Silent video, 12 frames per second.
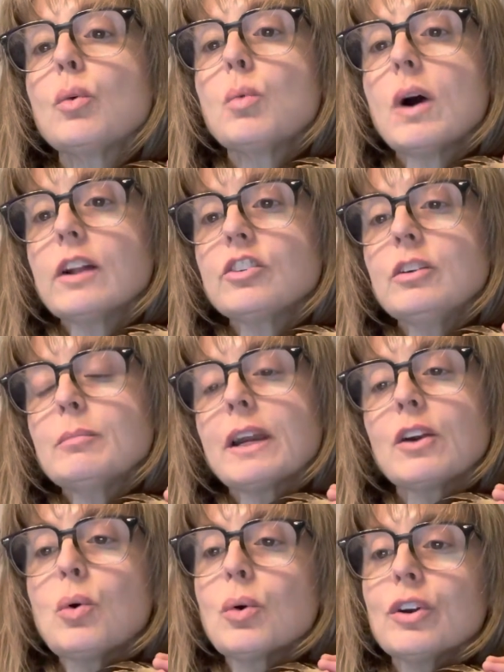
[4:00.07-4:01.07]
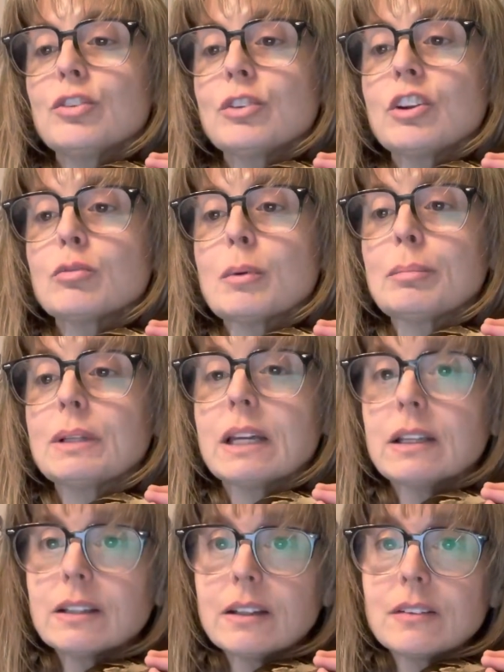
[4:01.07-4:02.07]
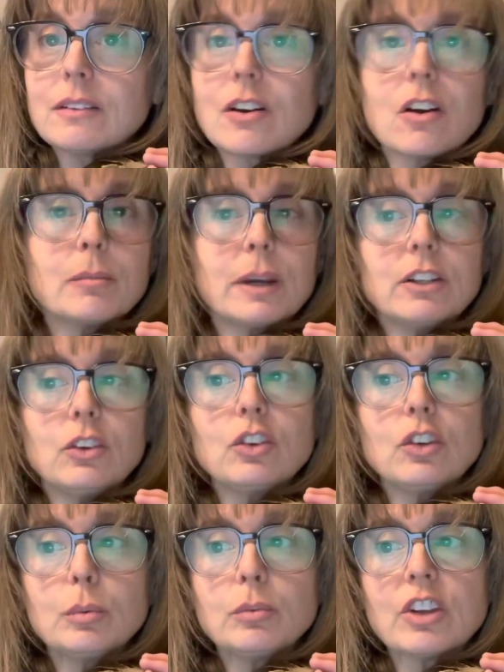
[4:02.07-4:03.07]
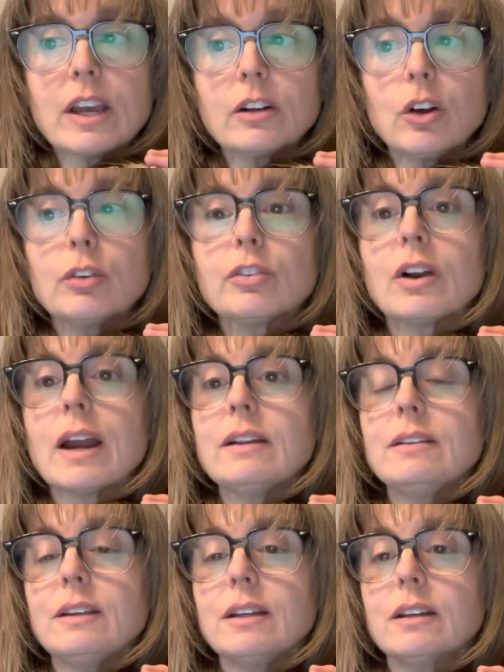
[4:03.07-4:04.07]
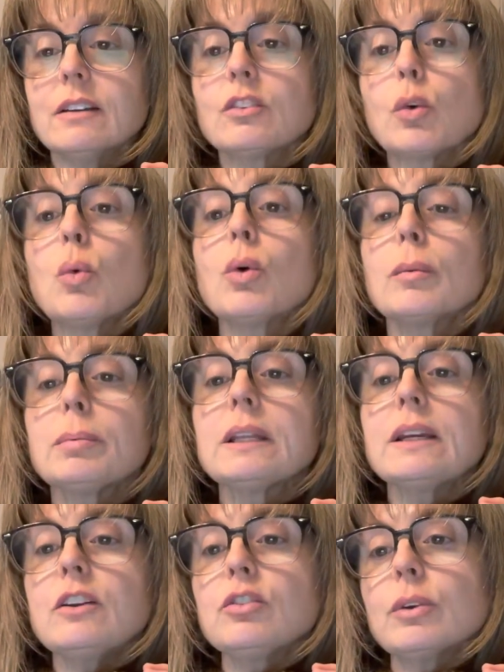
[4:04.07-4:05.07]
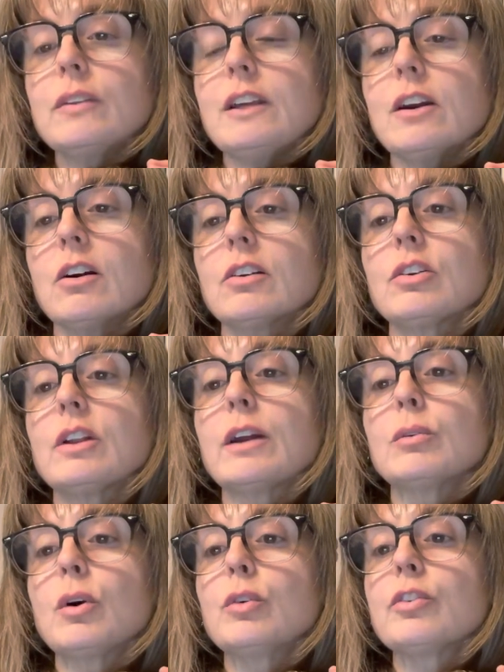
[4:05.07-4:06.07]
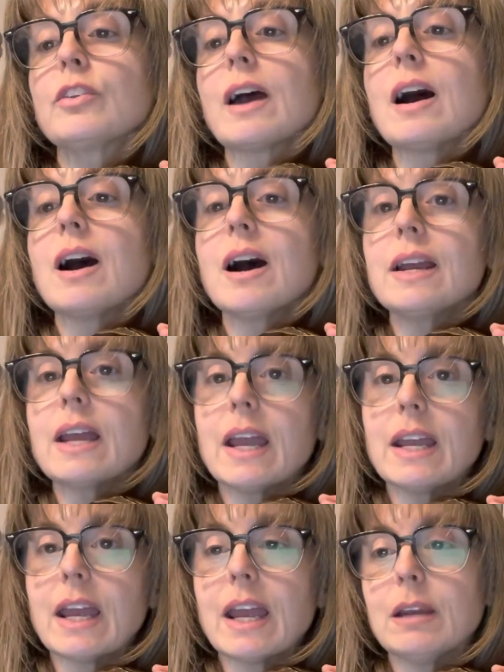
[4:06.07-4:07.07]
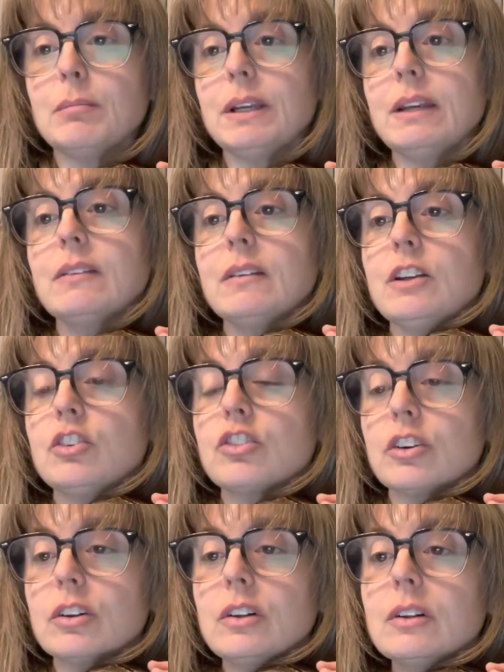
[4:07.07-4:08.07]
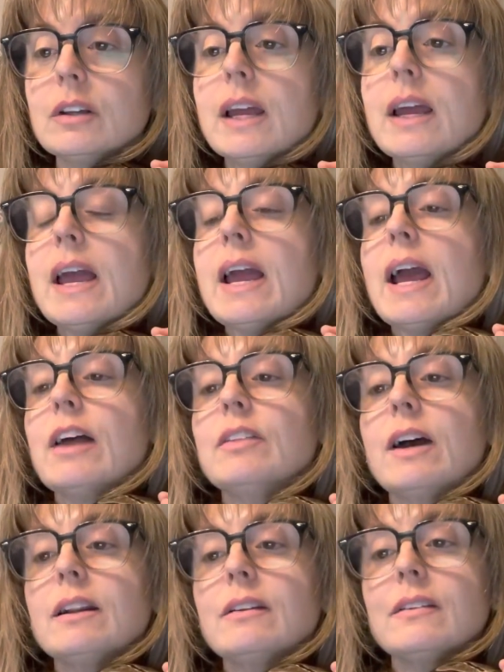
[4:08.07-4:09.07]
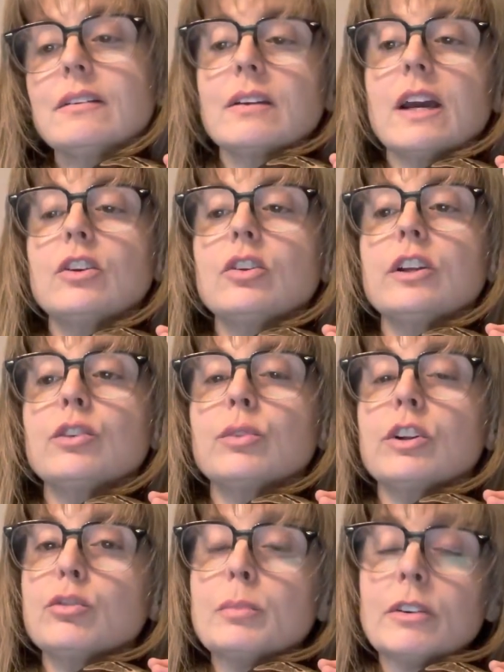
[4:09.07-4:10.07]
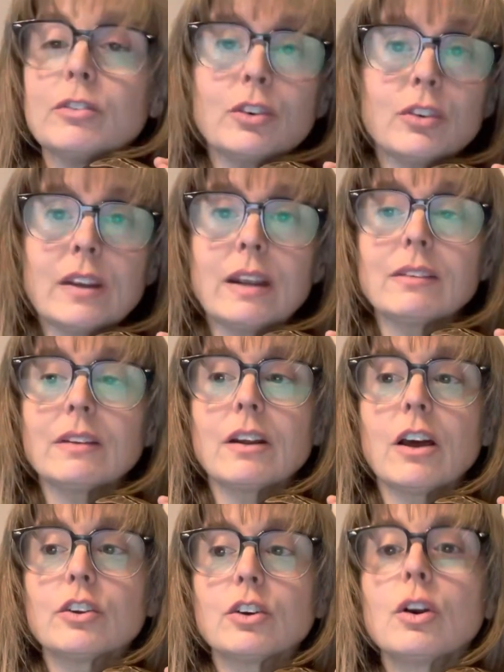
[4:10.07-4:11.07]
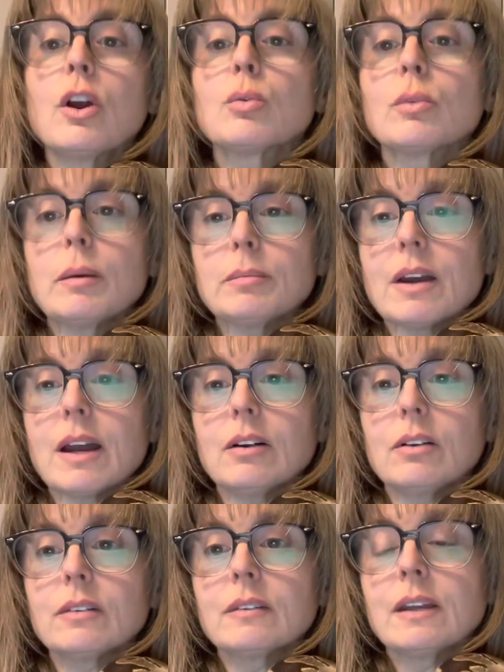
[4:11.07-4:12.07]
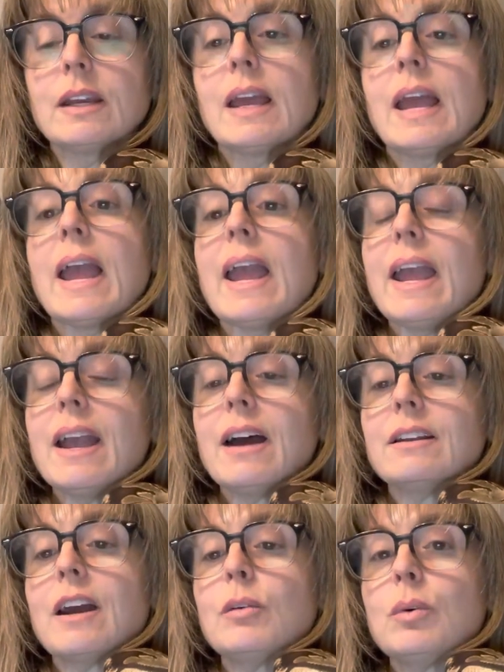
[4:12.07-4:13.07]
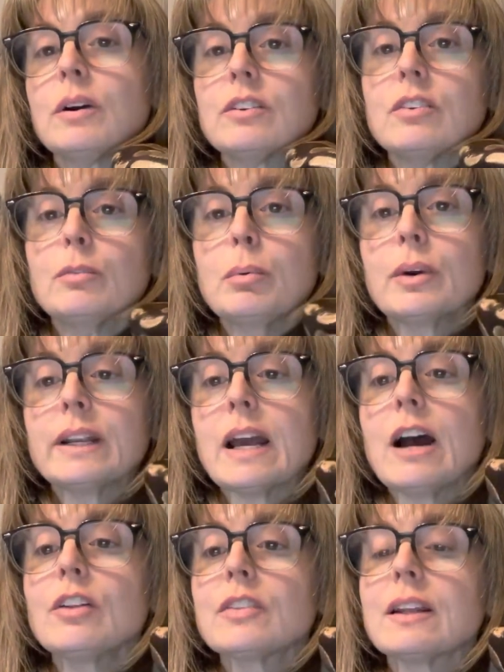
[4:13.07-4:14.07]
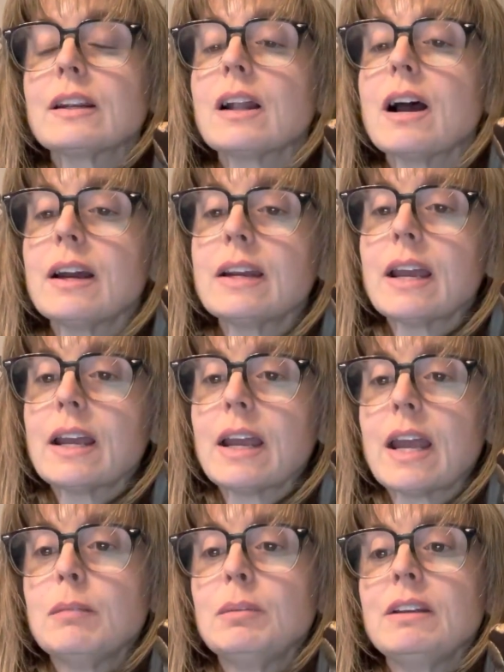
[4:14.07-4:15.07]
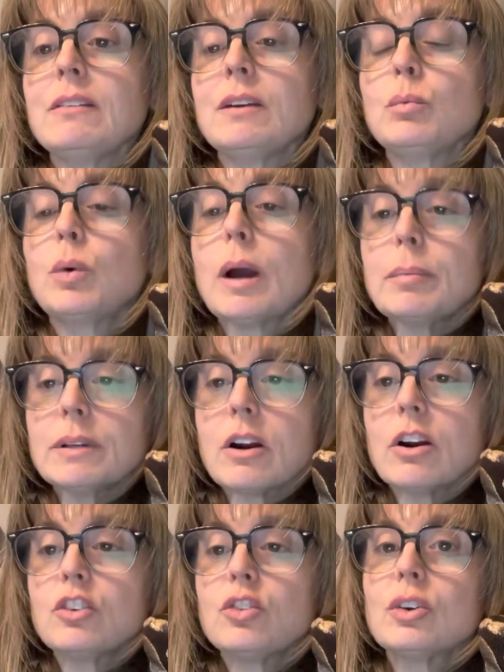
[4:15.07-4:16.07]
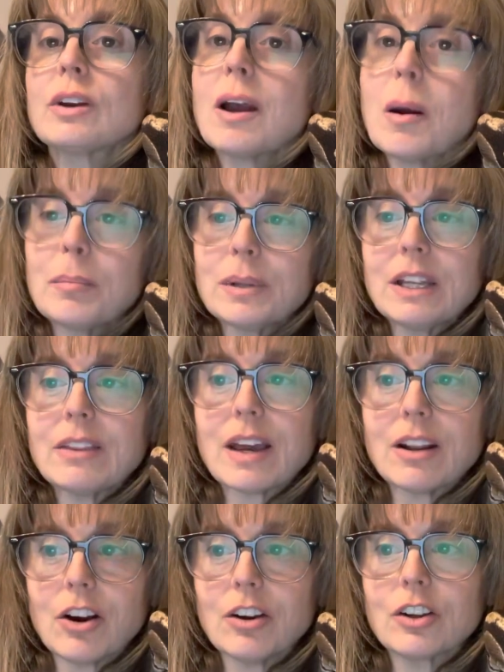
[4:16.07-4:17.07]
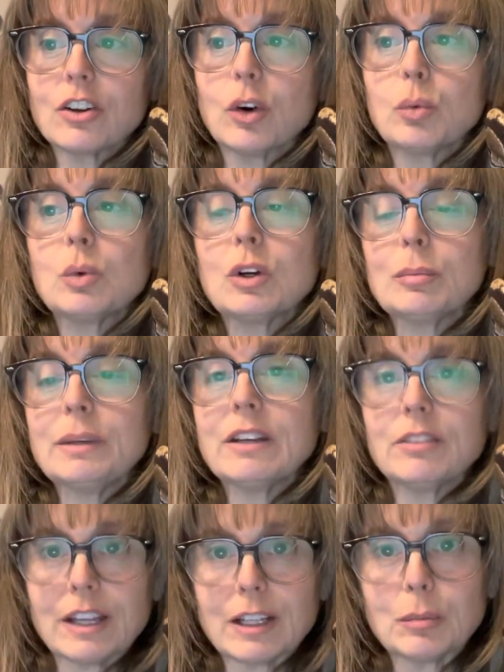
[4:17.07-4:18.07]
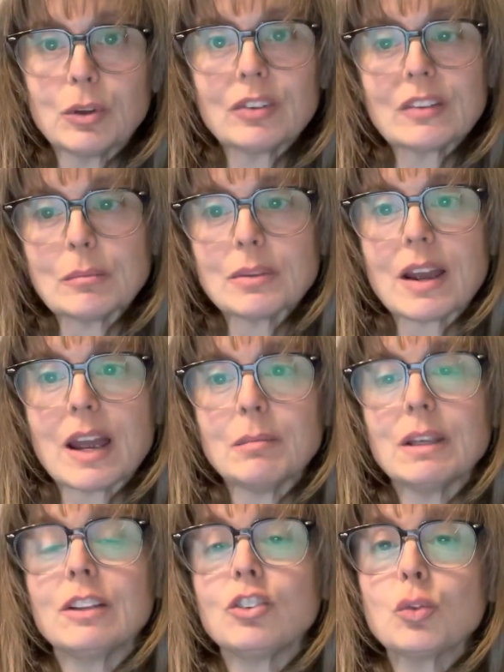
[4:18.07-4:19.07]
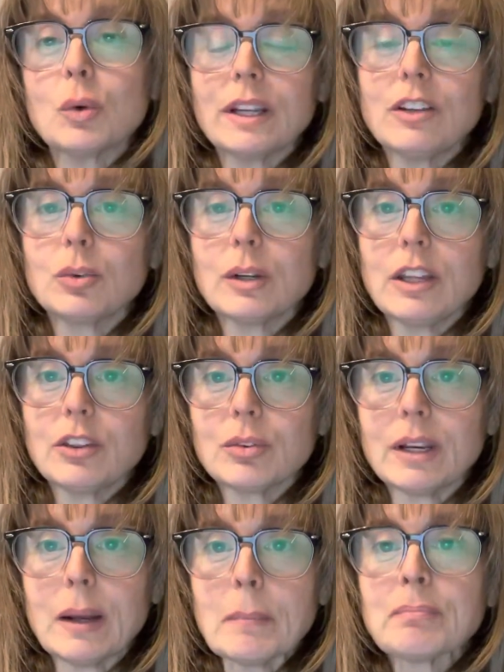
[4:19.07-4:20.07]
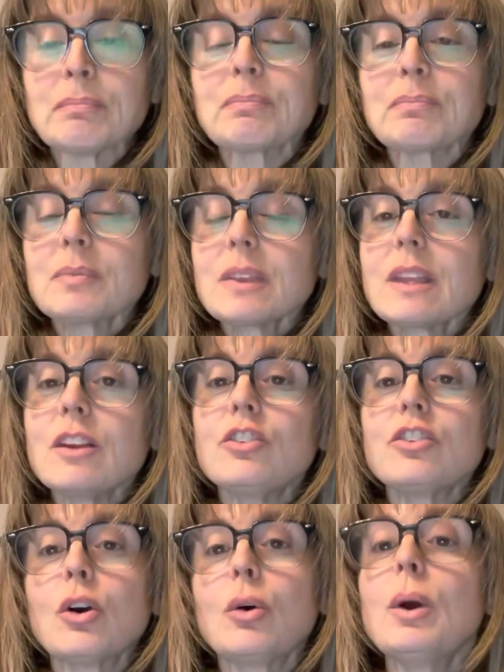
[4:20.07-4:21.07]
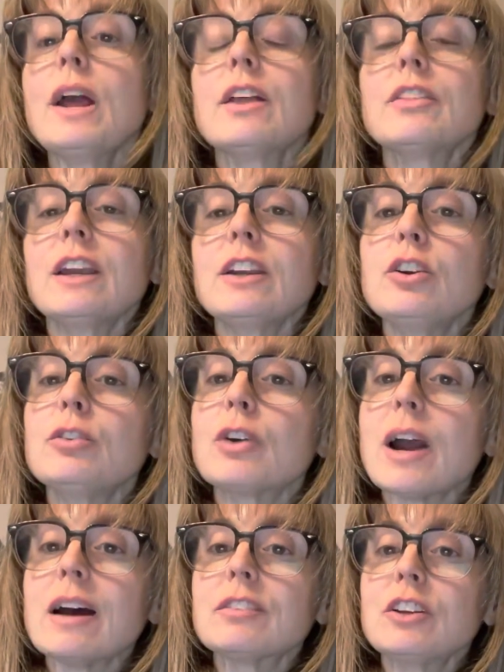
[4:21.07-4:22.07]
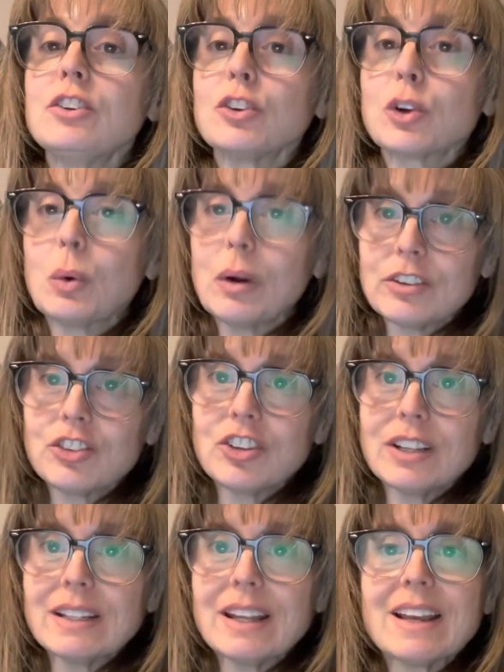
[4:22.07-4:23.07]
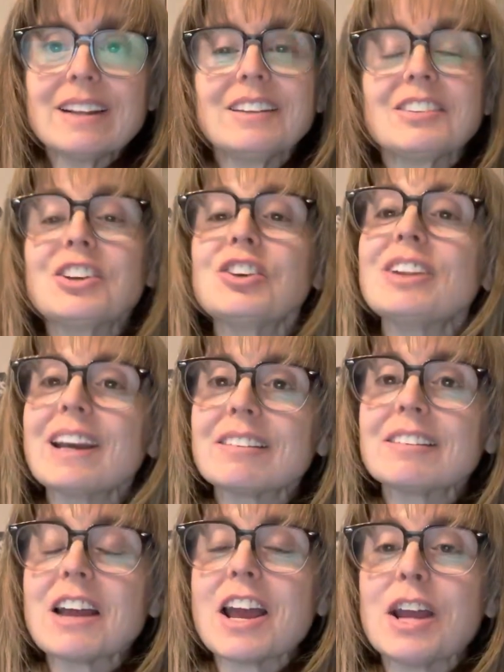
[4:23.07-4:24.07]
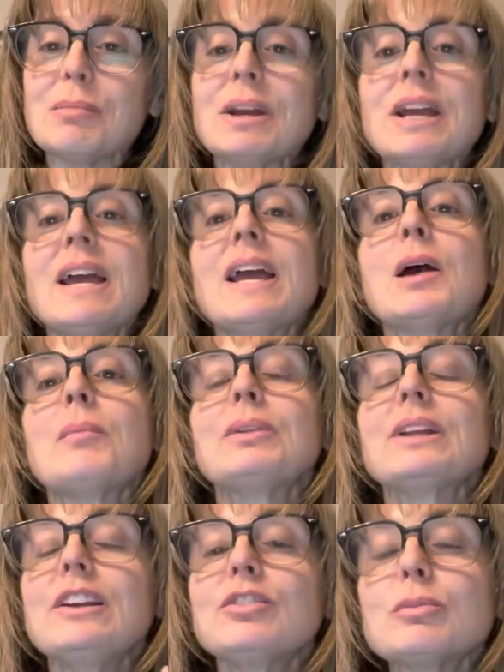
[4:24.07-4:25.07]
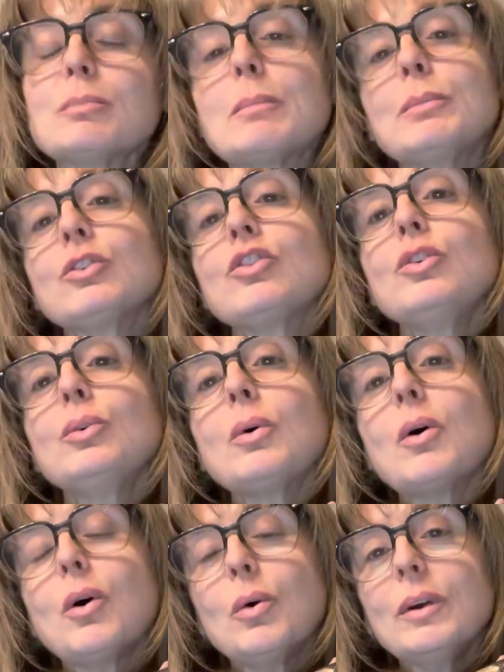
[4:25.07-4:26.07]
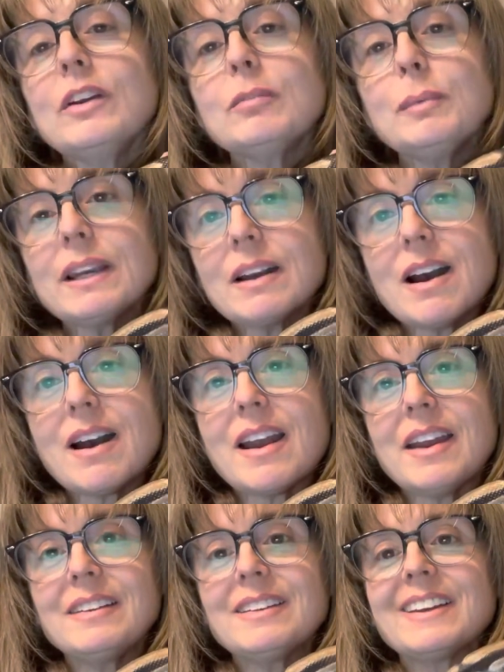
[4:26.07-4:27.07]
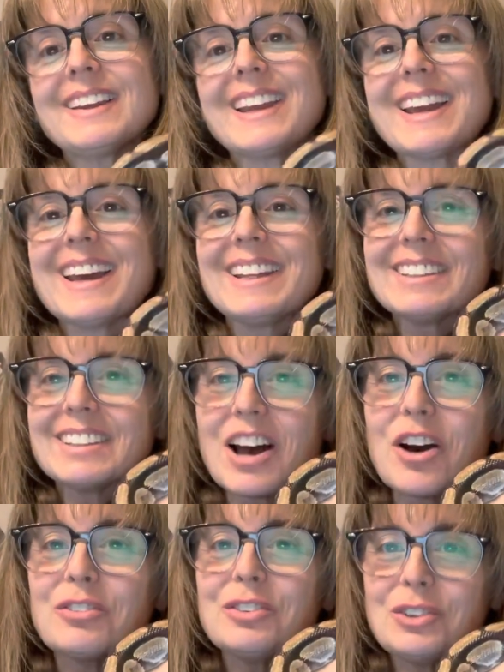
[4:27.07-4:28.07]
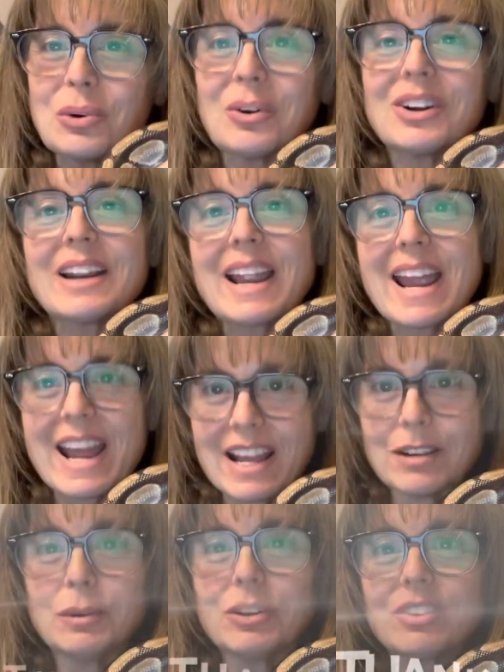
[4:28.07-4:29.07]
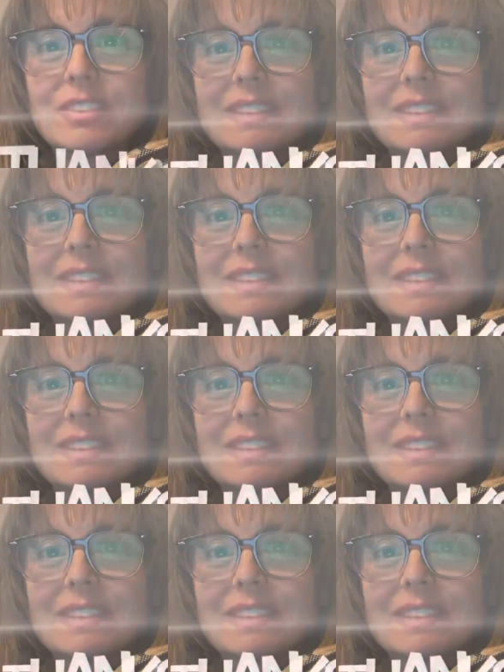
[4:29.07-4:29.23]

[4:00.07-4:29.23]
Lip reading: watching my core enrichment playlist on my YouTube channel for ideas, or please read the article I wrote for the IAABC journal, and that is entitled Enrichment for Snakes and Other Reptiles. And I want to point out that an IAABC webinar to accompany that article will be available sometime in 2023. So thank you for asking your question. And until next time, please remember to always be kind and love your animals.